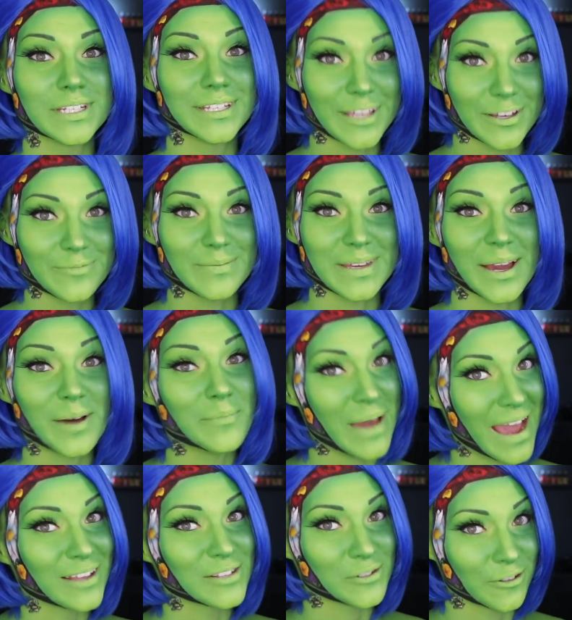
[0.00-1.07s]
to give me a
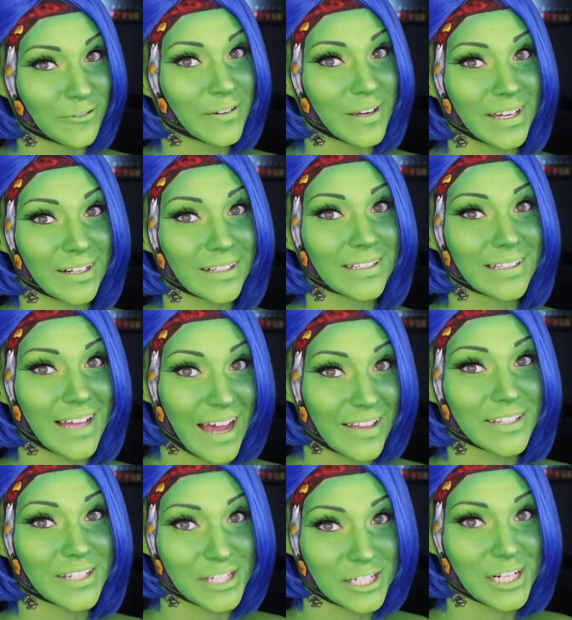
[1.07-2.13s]
pass or fail on this